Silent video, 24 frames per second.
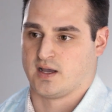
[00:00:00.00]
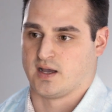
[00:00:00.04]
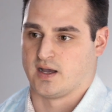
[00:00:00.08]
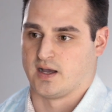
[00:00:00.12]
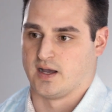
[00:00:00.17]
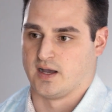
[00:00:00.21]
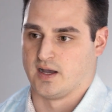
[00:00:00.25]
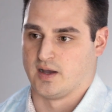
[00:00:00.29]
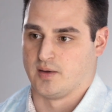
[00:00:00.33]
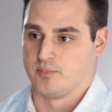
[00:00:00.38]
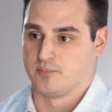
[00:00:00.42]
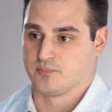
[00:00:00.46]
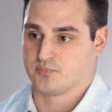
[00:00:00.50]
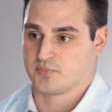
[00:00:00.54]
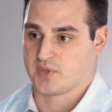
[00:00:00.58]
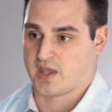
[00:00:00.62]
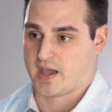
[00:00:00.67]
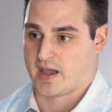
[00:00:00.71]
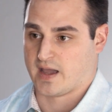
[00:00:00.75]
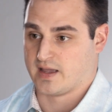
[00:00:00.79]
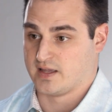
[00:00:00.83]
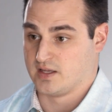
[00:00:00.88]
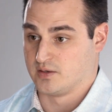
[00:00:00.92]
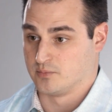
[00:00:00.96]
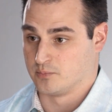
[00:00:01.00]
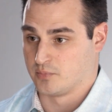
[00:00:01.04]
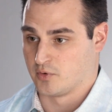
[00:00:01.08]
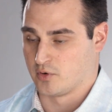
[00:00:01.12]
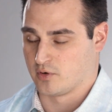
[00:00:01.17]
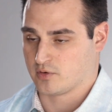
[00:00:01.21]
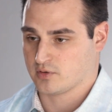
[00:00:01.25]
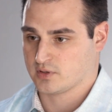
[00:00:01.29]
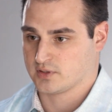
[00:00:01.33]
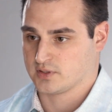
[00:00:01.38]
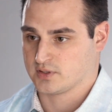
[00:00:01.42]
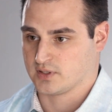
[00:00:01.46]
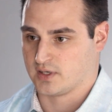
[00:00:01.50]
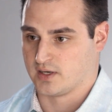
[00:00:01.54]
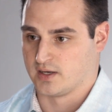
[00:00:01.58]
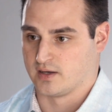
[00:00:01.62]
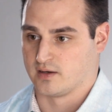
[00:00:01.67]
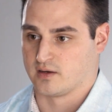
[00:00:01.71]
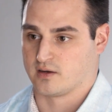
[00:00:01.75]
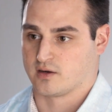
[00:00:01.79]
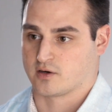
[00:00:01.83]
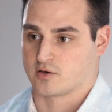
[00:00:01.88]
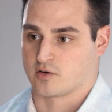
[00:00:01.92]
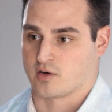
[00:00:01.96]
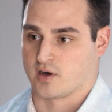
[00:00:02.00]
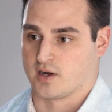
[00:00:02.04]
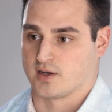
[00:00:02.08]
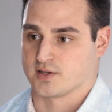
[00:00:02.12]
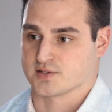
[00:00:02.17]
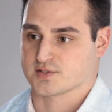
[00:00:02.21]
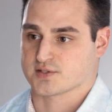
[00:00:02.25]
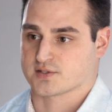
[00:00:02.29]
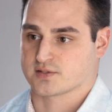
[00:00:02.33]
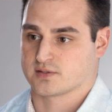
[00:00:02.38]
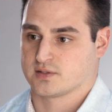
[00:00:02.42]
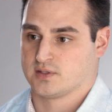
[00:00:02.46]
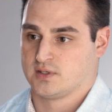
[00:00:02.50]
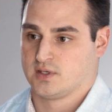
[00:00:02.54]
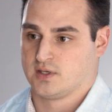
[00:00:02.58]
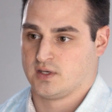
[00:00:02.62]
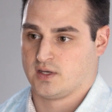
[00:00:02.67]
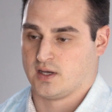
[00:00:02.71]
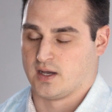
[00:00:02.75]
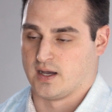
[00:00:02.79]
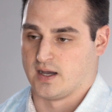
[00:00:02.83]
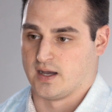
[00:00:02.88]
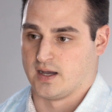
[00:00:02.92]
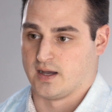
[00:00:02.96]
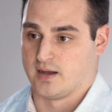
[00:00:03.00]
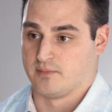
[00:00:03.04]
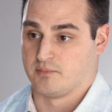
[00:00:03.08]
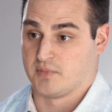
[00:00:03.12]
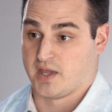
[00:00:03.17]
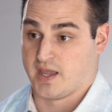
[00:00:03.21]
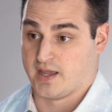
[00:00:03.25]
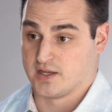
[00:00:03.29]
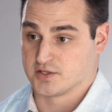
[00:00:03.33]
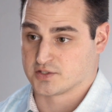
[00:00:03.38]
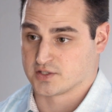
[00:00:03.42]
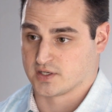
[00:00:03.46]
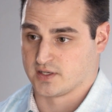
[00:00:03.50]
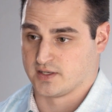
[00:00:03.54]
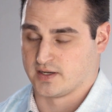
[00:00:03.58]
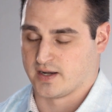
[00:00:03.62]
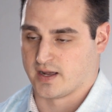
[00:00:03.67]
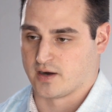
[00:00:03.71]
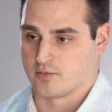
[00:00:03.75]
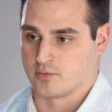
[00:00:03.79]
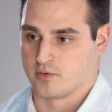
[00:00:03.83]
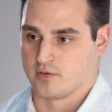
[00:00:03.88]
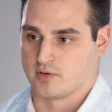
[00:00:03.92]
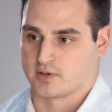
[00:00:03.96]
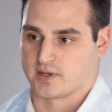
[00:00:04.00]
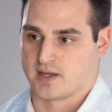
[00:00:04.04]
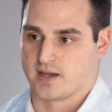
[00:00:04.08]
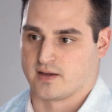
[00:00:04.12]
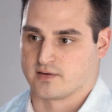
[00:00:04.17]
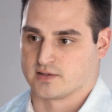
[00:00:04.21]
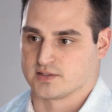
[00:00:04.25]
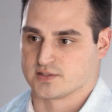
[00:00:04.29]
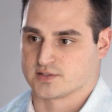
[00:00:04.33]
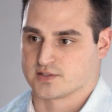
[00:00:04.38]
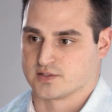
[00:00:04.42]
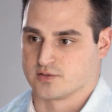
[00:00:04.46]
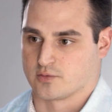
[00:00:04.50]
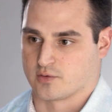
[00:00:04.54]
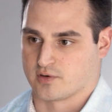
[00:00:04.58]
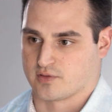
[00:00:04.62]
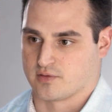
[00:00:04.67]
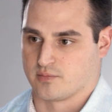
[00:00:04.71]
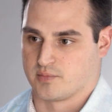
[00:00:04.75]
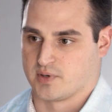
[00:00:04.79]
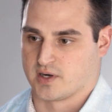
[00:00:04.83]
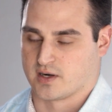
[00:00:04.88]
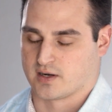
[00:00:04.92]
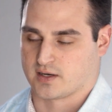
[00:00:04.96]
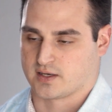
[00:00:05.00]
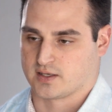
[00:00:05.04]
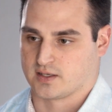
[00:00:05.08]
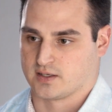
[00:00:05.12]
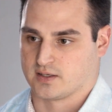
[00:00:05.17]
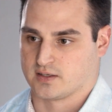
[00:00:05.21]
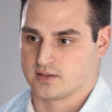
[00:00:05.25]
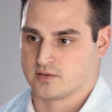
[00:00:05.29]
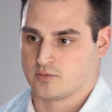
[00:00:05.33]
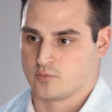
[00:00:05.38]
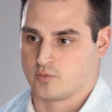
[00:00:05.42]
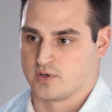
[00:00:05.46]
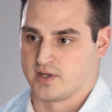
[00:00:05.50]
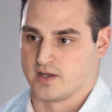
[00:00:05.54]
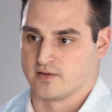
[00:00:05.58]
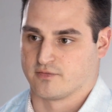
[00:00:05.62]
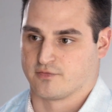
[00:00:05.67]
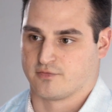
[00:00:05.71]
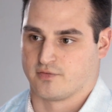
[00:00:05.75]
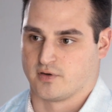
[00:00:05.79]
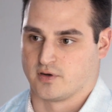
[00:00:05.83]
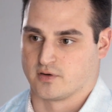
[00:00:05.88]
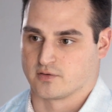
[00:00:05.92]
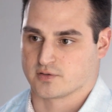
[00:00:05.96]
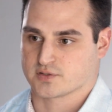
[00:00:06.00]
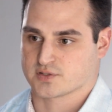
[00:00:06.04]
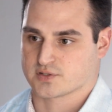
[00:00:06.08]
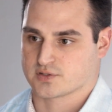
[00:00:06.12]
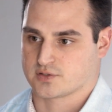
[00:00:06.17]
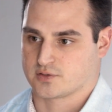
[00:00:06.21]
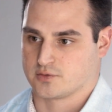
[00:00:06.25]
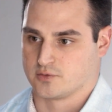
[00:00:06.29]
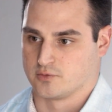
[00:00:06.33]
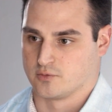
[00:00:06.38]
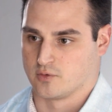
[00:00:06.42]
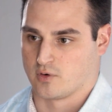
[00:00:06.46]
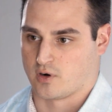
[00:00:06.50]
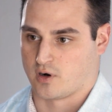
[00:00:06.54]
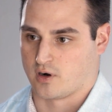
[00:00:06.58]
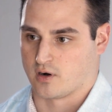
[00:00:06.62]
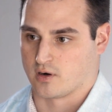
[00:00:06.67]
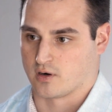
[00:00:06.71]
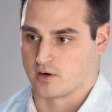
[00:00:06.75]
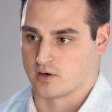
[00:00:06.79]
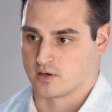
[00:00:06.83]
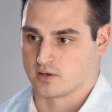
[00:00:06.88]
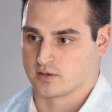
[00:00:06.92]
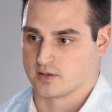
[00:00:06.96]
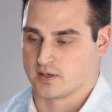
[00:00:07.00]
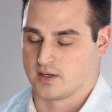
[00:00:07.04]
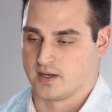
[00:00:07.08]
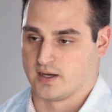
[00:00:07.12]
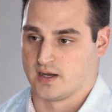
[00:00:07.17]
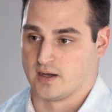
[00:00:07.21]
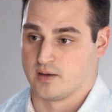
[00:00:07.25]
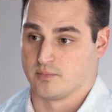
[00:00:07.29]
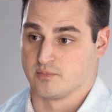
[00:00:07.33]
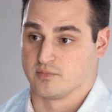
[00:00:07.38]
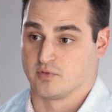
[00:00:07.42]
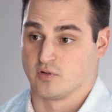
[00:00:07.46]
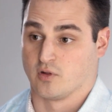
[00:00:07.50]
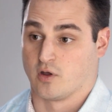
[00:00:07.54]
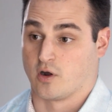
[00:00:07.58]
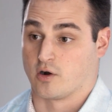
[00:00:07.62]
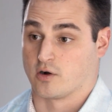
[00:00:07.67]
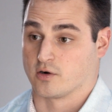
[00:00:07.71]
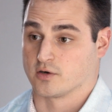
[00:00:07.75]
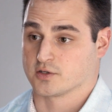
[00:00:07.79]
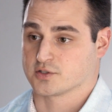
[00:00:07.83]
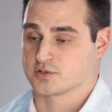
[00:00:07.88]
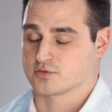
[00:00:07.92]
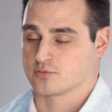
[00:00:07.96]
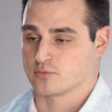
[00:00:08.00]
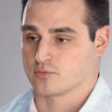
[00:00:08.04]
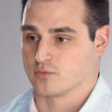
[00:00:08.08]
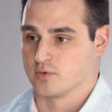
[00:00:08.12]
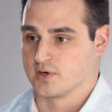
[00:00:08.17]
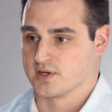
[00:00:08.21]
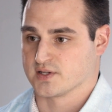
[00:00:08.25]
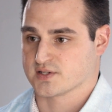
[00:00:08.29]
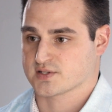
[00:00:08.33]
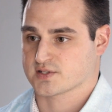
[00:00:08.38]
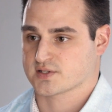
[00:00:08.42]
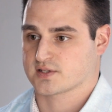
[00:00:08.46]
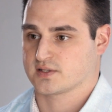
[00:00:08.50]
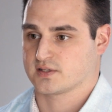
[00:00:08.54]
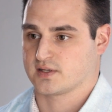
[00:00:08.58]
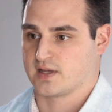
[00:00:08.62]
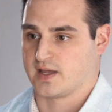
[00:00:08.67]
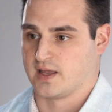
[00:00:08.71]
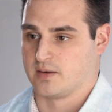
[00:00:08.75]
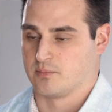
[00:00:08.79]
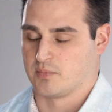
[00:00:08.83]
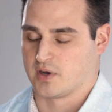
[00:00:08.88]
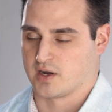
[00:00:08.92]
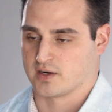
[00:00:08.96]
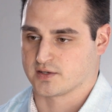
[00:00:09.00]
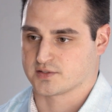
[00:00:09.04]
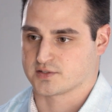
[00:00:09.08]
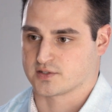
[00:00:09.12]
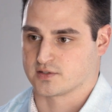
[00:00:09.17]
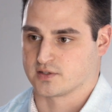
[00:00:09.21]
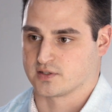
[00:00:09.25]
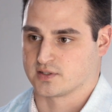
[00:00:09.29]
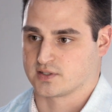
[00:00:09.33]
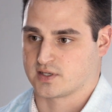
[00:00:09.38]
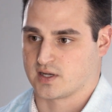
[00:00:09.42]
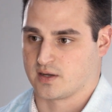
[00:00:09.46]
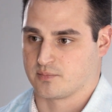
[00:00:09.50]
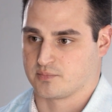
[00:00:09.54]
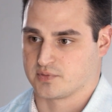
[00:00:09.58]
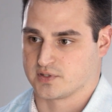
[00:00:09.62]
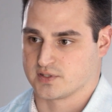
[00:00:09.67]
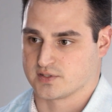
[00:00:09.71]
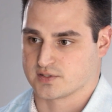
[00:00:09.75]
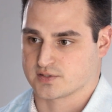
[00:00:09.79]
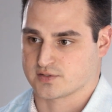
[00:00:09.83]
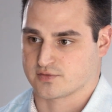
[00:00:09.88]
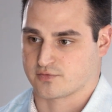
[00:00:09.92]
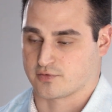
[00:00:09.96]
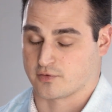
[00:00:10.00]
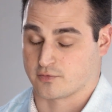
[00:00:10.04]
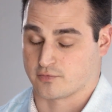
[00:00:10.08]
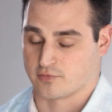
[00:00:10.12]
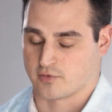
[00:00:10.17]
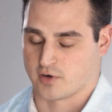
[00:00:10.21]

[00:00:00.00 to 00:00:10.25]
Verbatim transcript: um, at, in bulk uh, across um, Asia and now rolling out into North America. We have folks who are um, large risk and monitoring companies for